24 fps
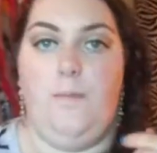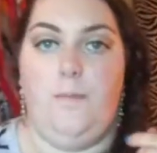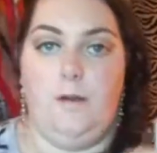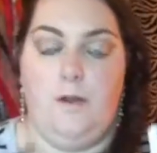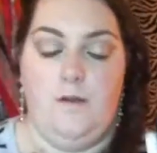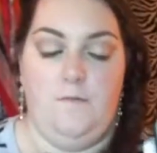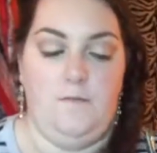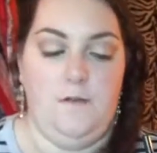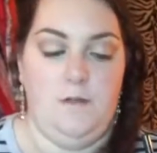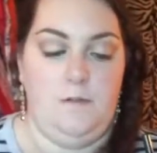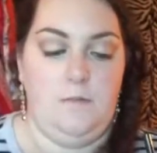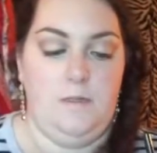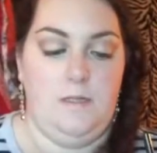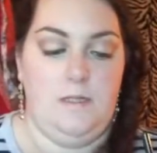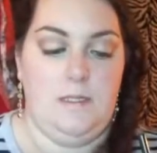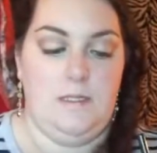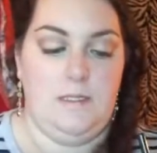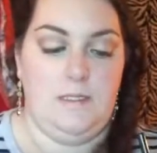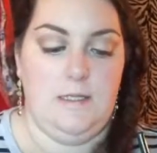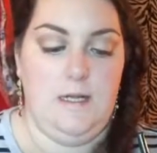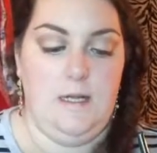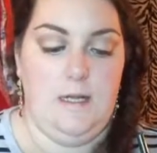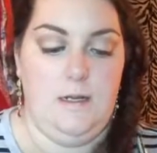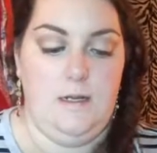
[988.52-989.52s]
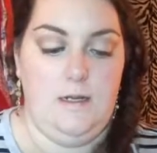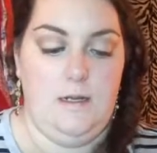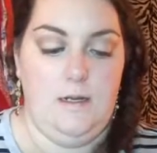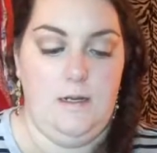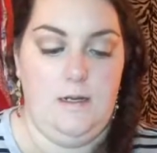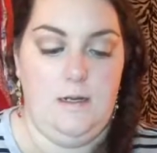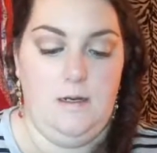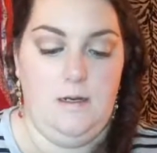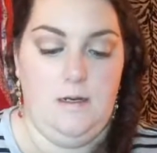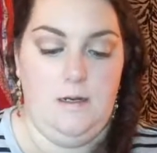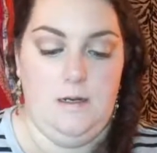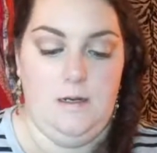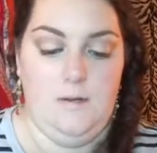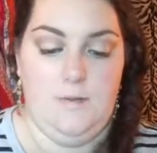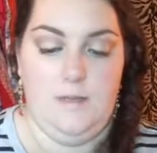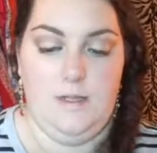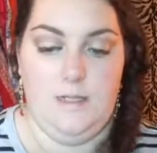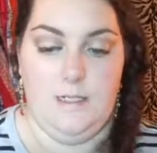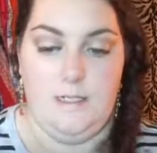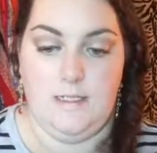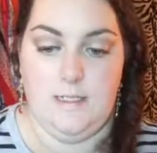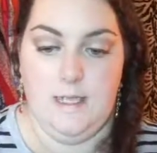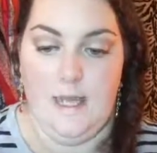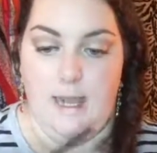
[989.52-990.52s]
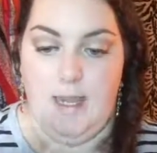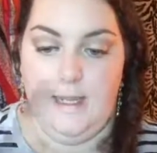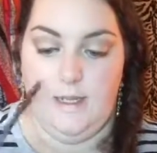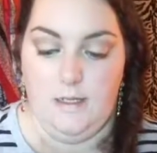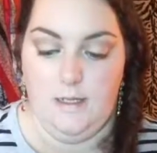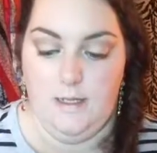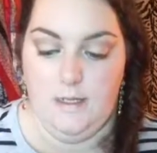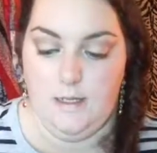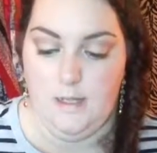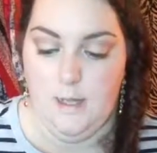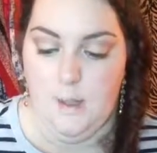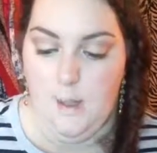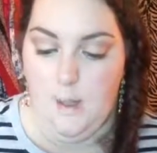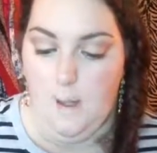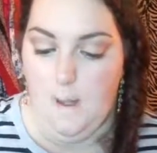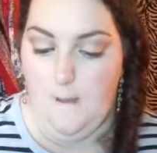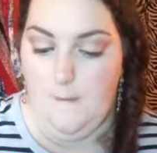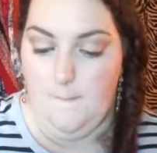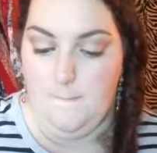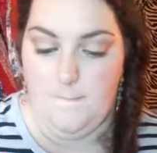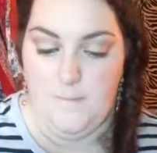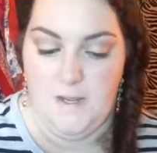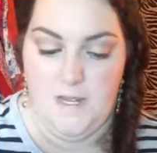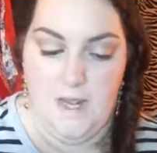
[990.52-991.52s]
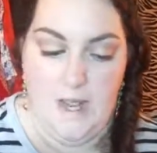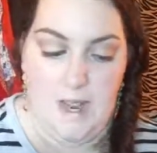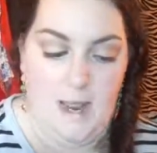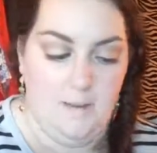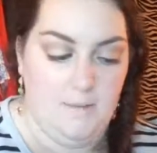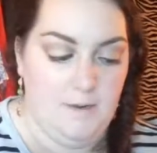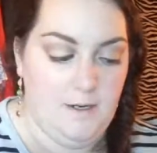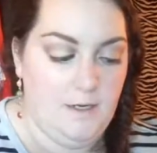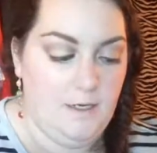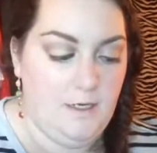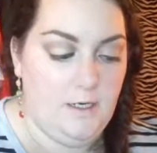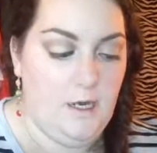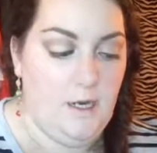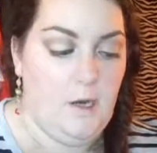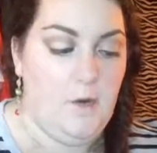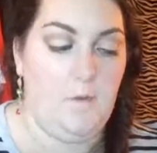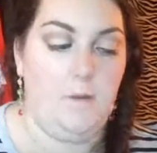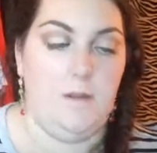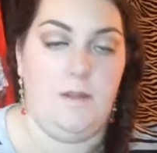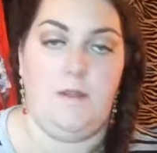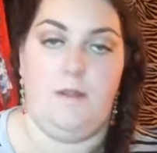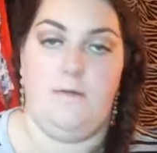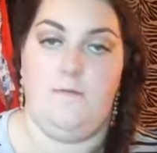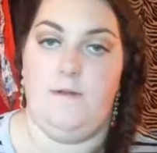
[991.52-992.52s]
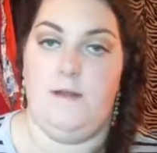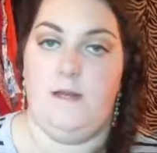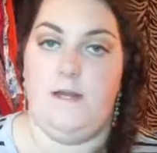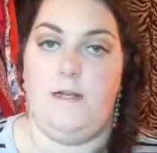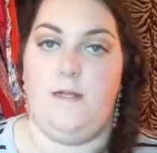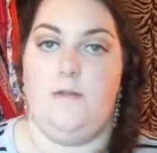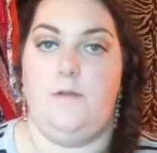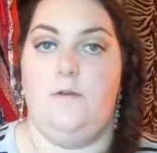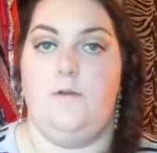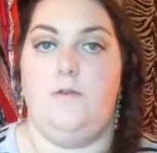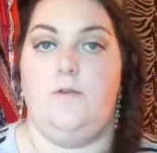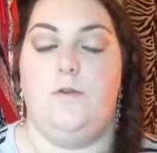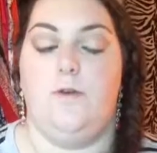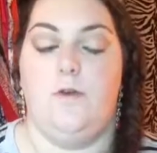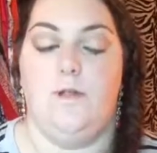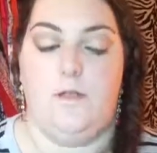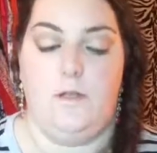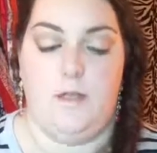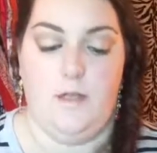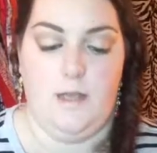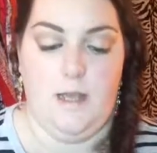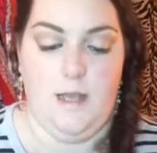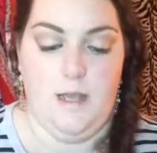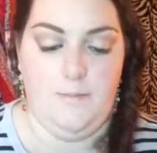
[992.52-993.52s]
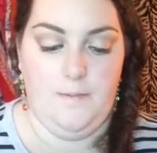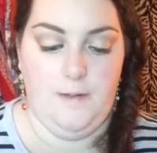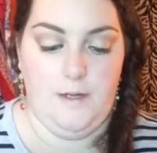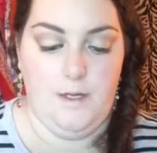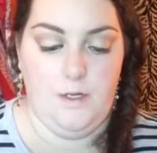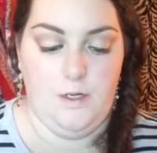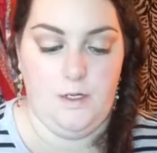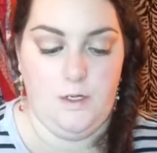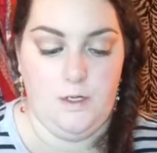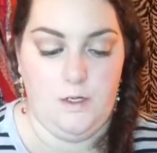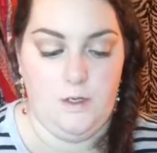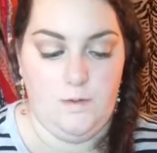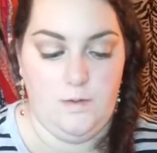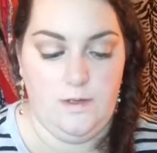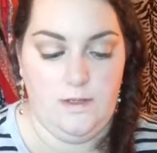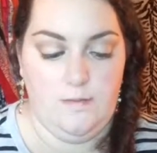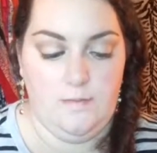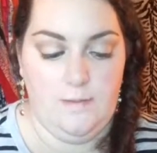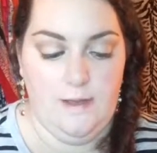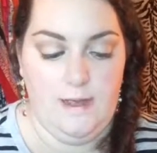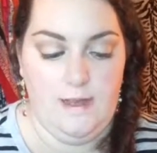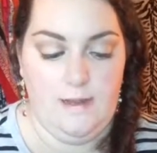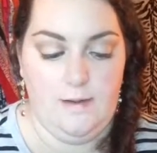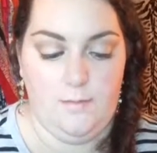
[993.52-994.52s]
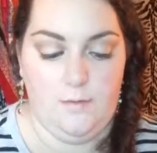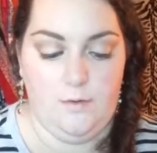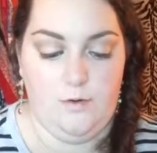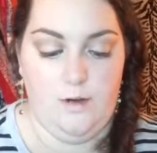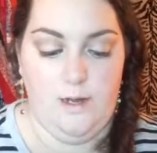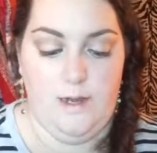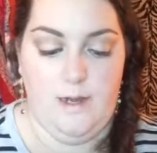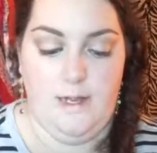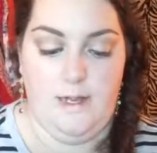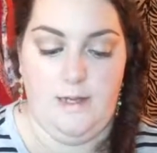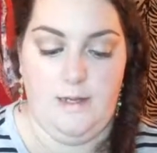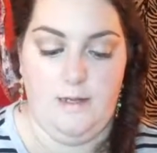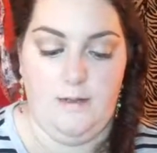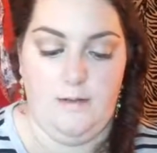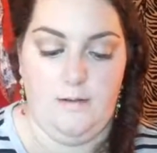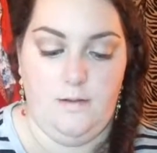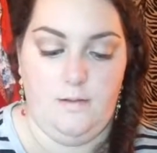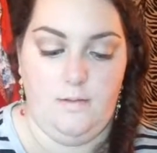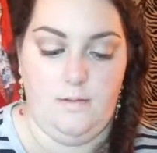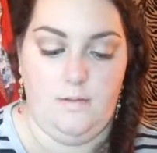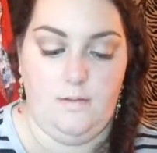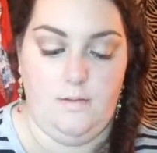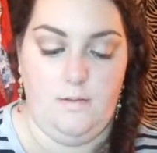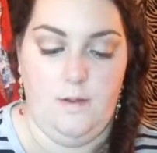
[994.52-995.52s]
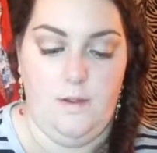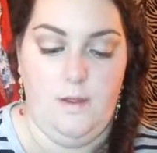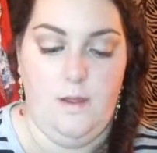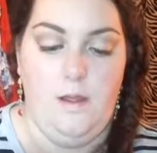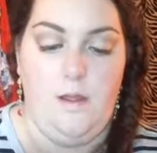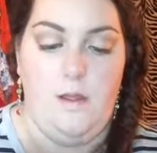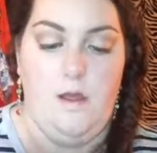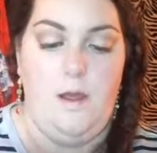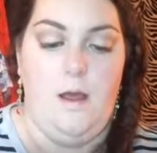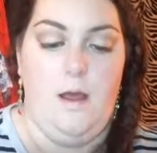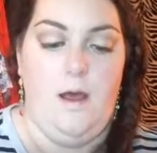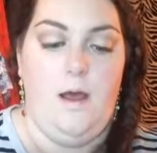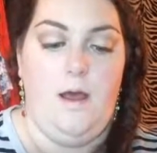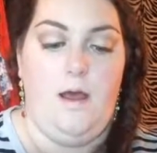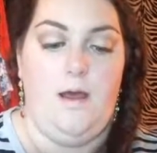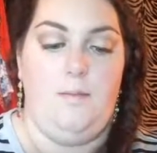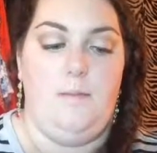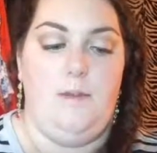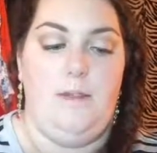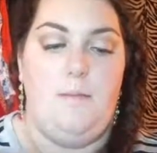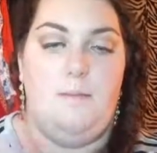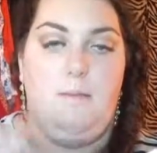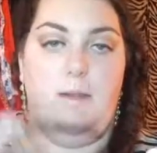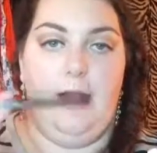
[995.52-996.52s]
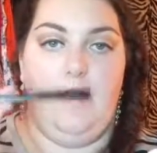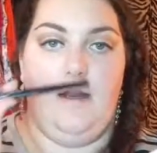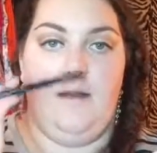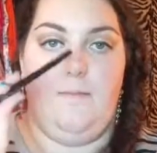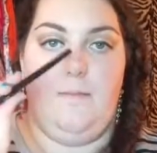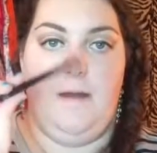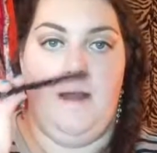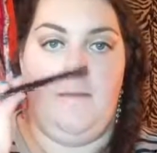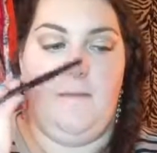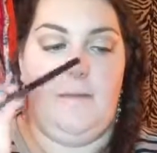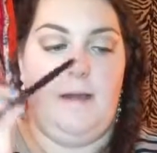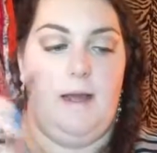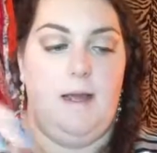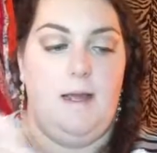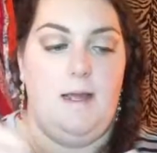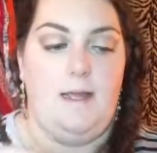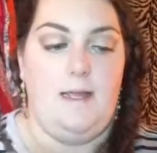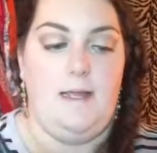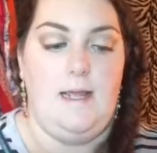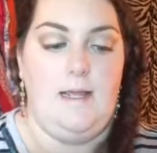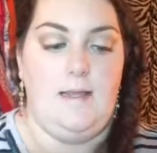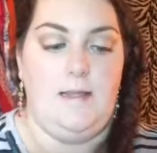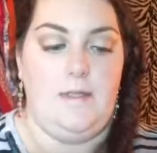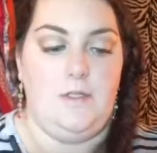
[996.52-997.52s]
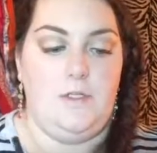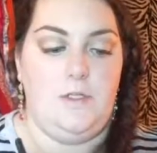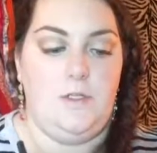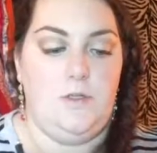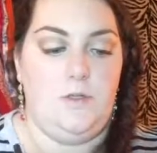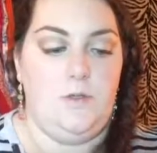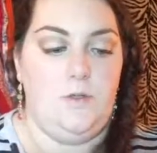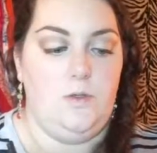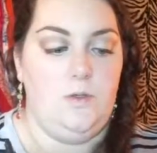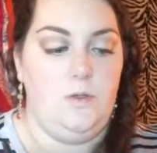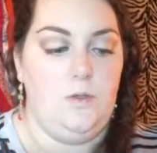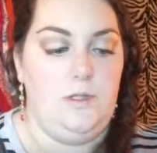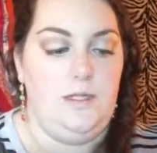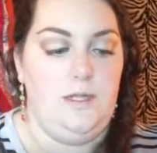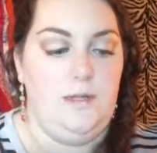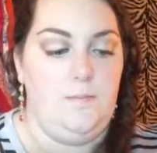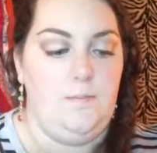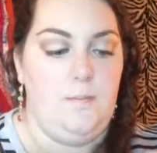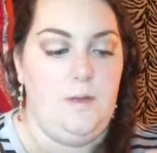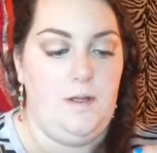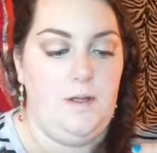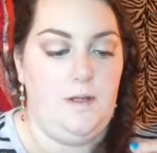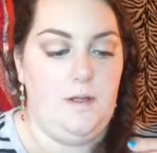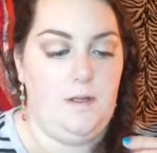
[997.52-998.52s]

perfect with this color, with this eye look. But I'm going to go with a very neutral look. I'm going to go with my Beret lip liner by MAC and this new lip